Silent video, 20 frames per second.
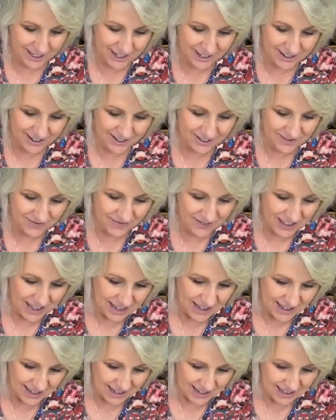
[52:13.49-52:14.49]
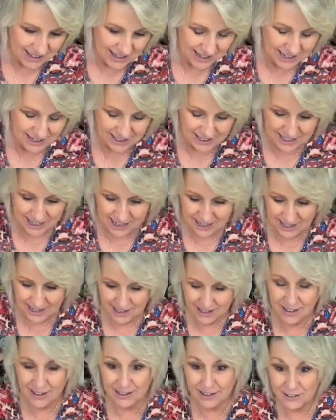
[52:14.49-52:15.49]
You know, like you
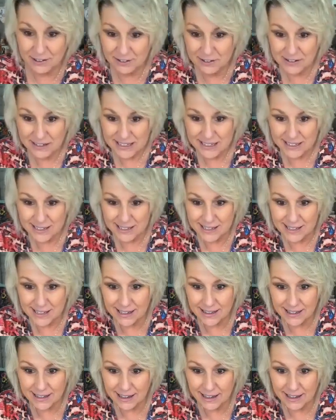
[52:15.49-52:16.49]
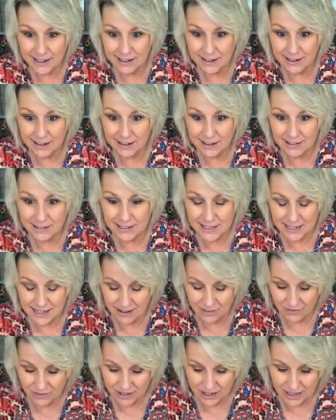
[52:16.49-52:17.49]
said, uh, who was it said that? Uh,
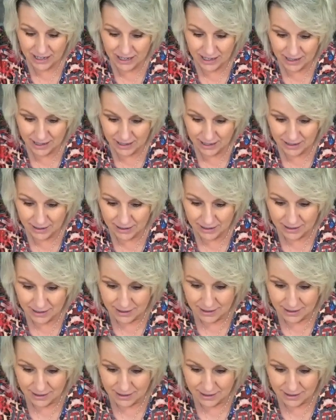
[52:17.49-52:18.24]
Stephanie, yeah.